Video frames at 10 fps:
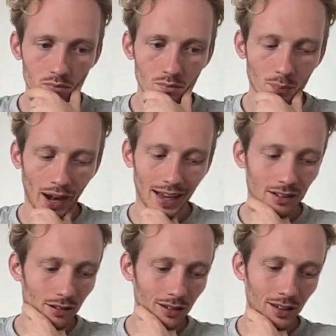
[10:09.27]
But I can
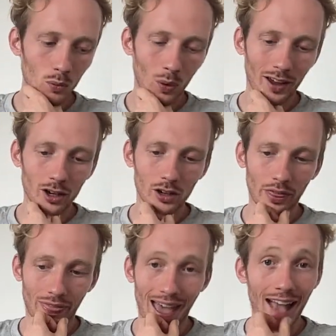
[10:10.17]
see where
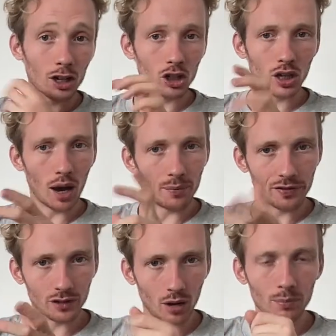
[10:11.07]
that could come
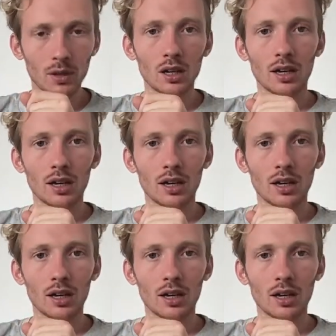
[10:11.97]
from.